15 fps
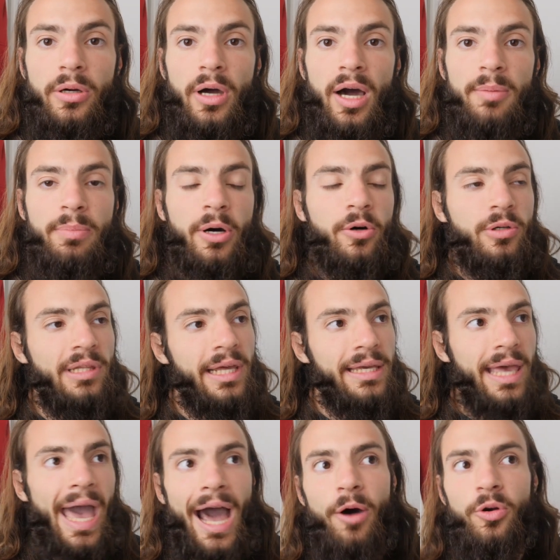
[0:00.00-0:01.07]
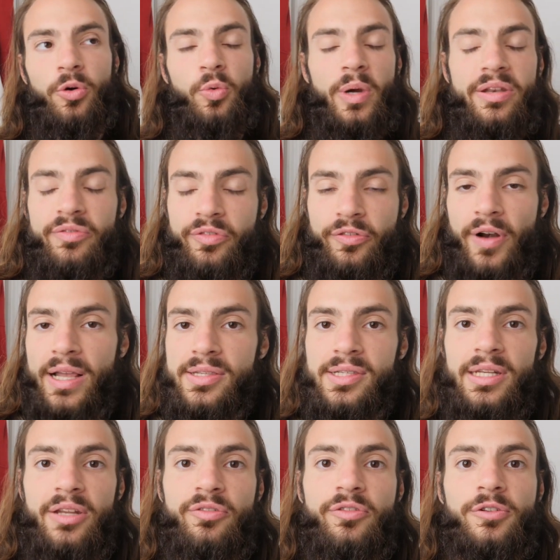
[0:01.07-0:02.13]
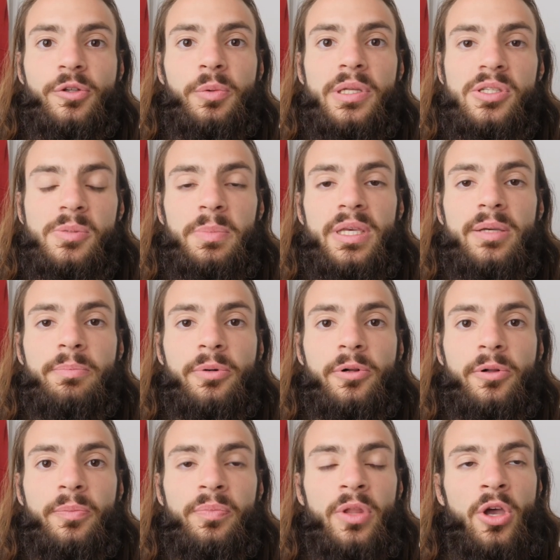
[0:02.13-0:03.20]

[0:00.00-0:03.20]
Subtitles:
about like how to win friends and influence people,